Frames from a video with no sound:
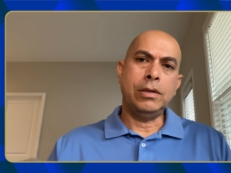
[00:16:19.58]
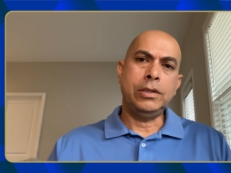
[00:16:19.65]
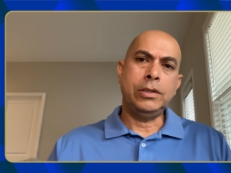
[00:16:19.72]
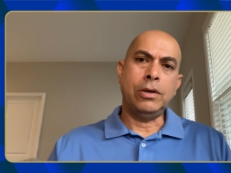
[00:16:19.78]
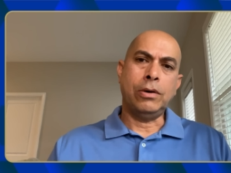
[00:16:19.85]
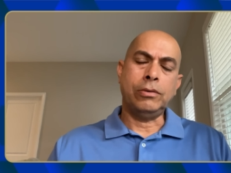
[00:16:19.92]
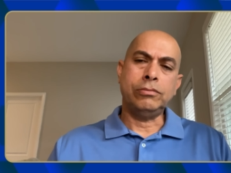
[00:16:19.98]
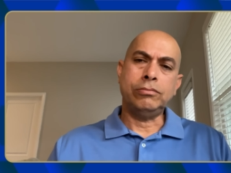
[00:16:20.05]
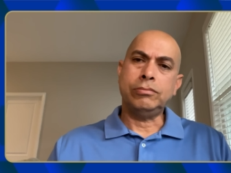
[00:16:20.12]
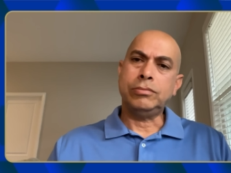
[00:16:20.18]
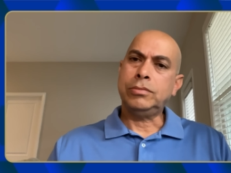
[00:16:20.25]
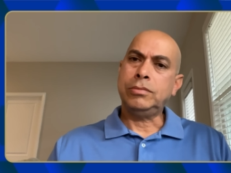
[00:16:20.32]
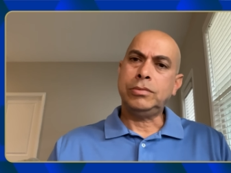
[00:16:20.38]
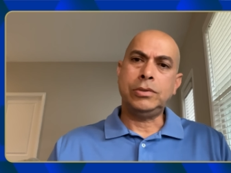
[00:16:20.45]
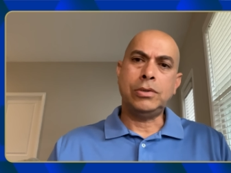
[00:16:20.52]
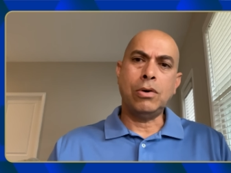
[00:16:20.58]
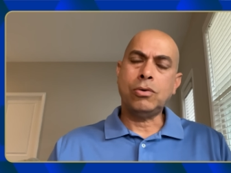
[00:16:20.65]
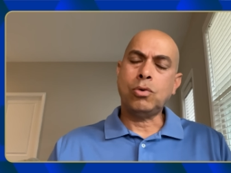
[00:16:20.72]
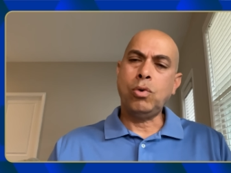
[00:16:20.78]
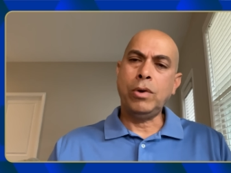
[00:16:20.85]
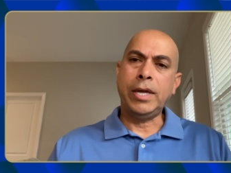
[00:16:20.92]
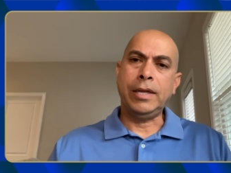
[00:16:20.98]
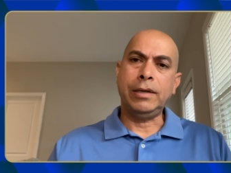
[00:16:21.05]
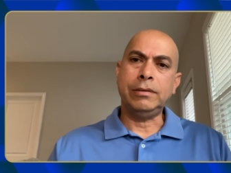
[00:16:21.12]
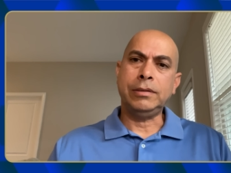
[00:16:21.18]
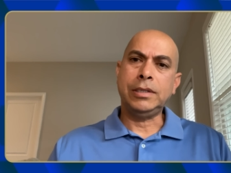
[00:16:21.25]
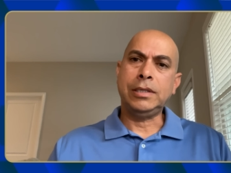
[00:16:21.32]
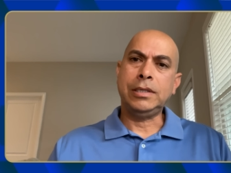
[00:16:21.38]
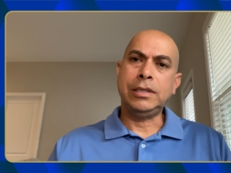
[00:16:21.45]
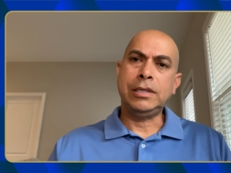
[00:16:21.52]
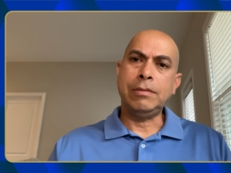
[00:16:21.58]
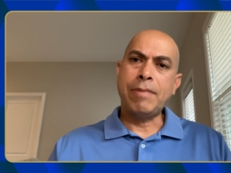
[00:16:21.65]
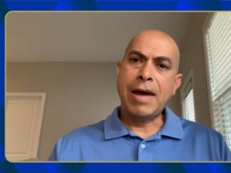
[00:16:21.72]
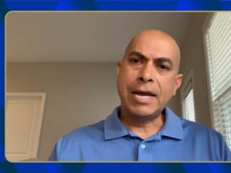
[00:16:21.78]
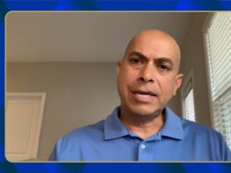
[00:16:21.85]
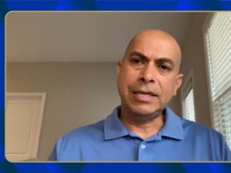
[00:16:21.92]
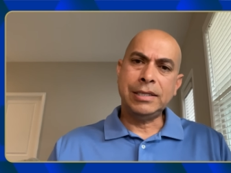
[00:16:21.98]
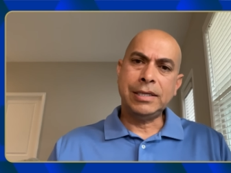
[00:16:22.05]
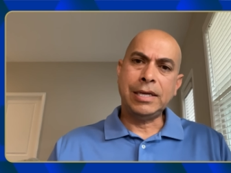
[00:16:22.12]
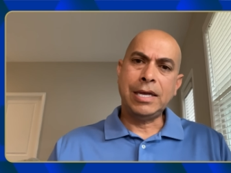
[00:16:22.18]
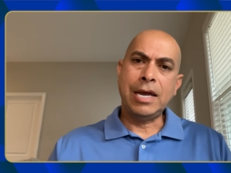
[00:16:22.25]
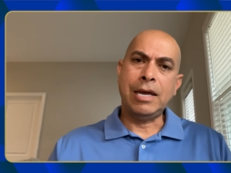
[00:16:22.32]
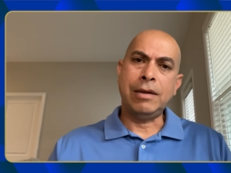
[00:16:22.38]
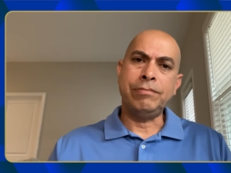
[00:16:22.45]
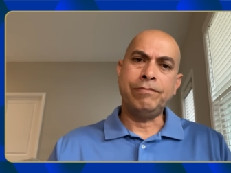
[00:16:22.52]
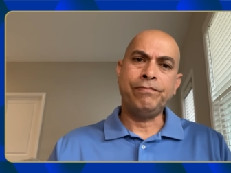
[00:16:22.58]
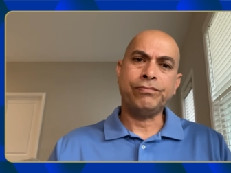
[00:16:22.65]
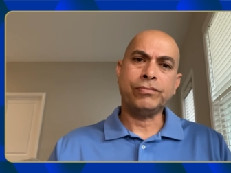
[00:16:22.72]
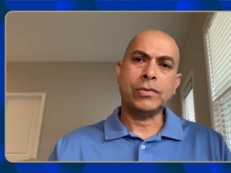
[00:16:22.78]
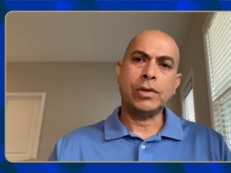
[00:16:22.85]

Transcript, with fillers: You know, don't quit. Get back in the game.